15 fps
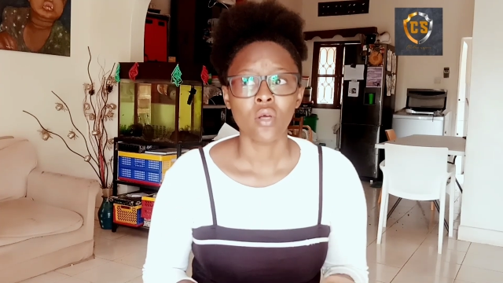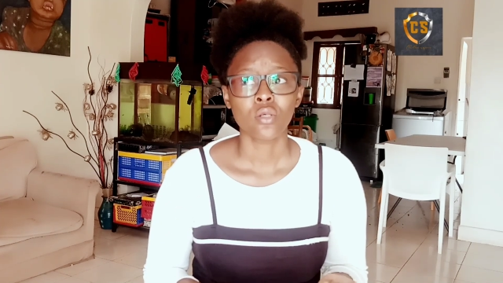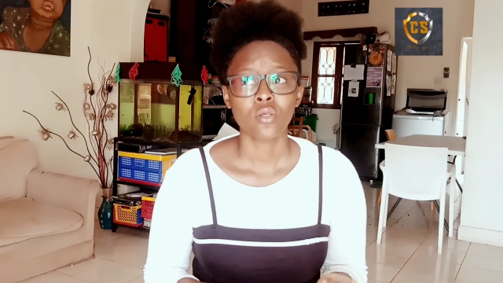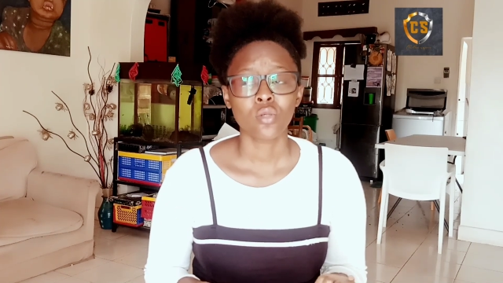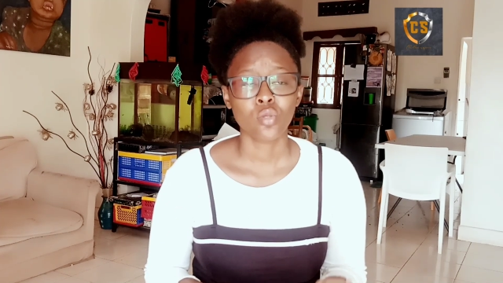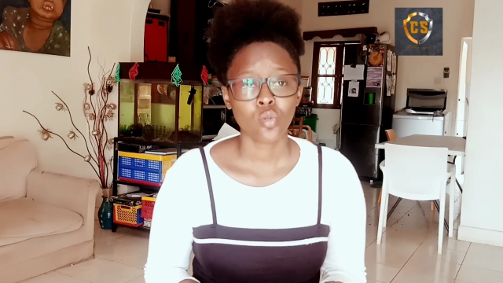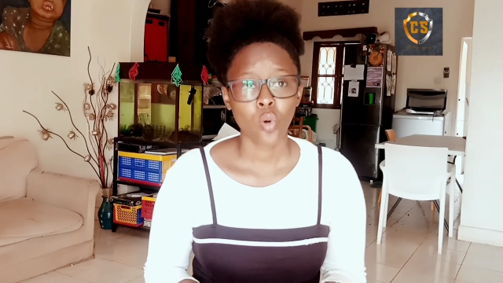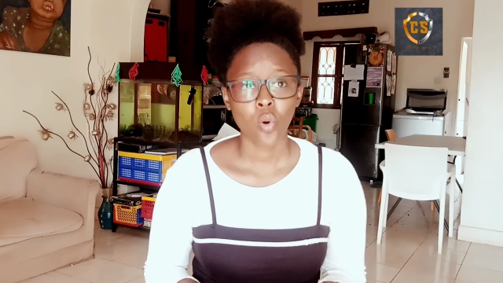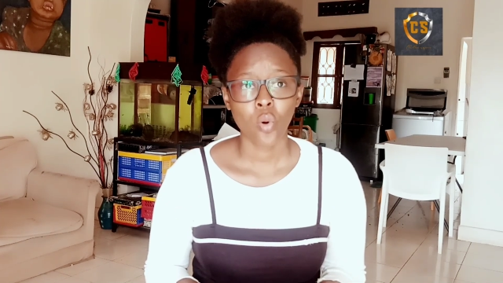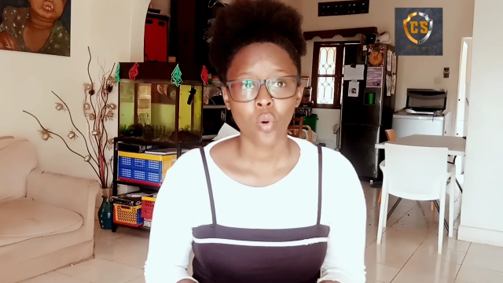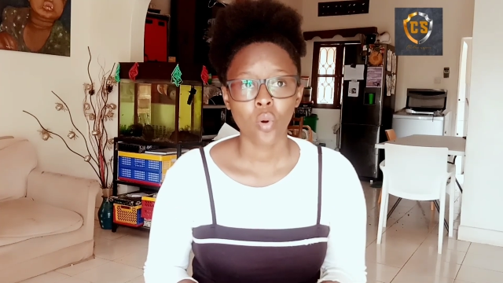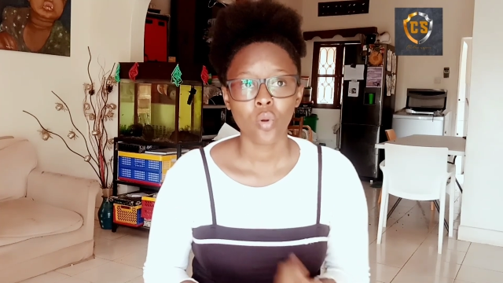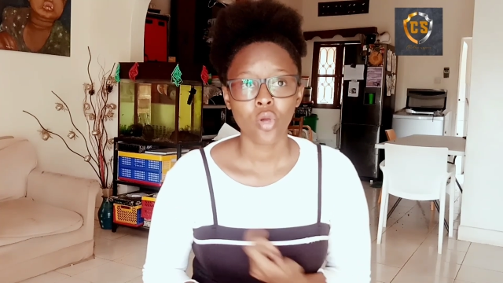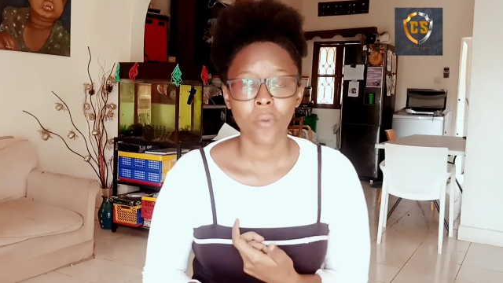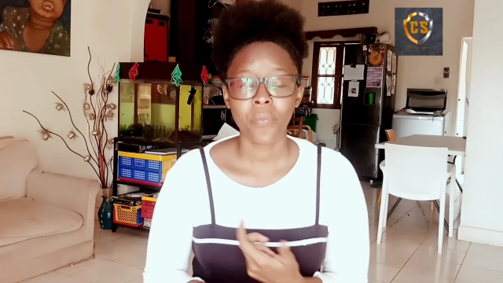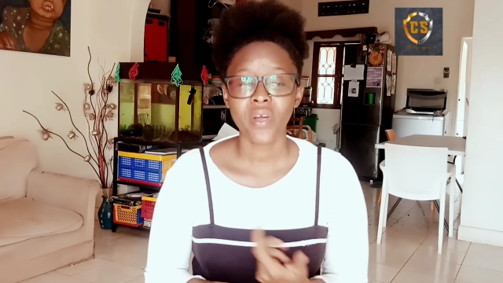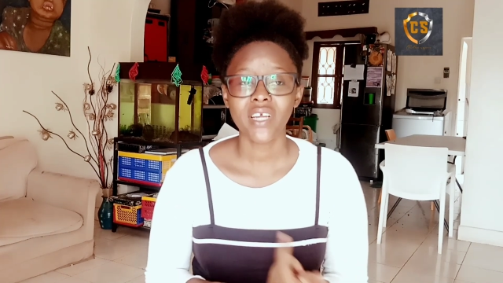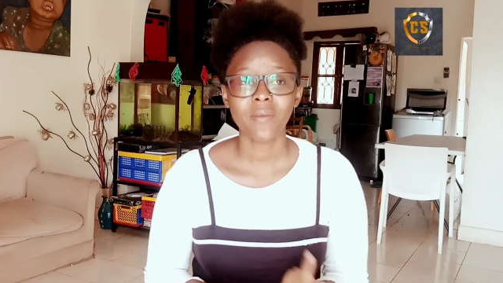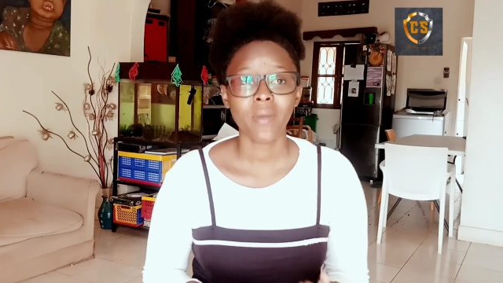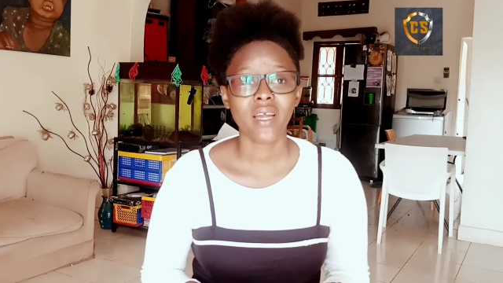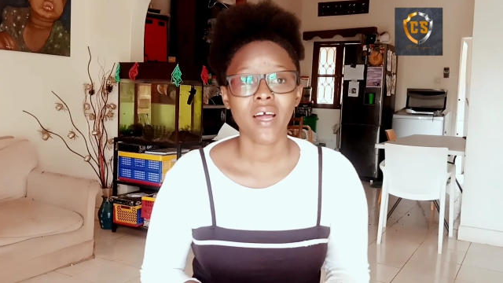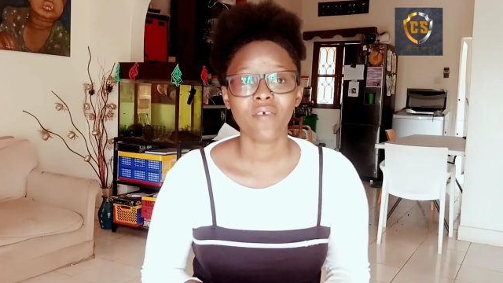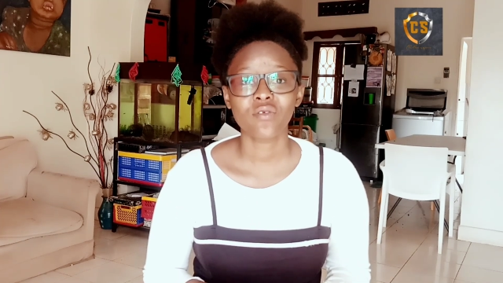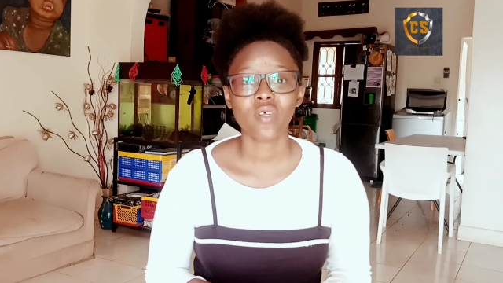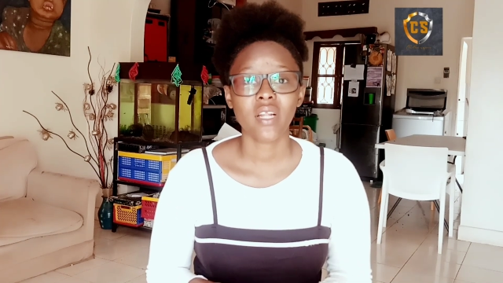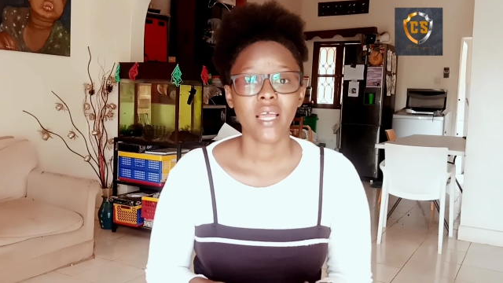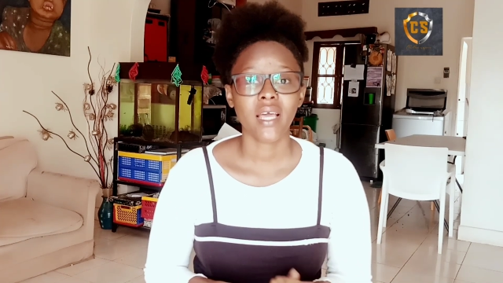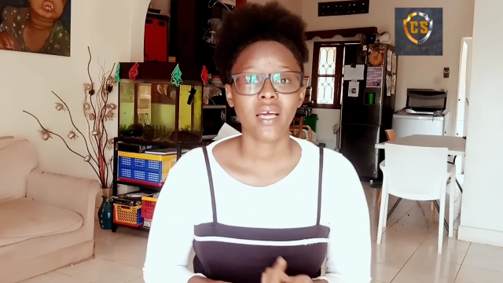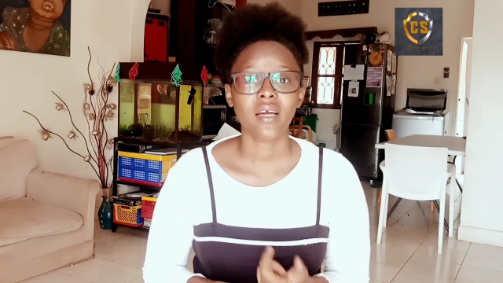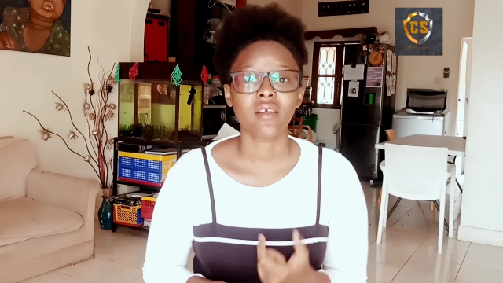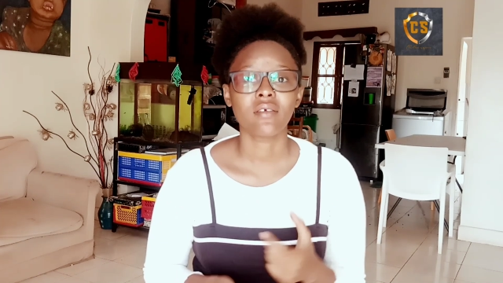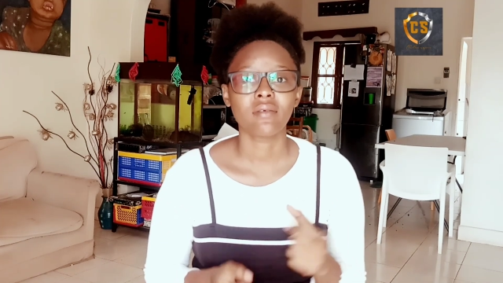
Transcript: So your parents might have to like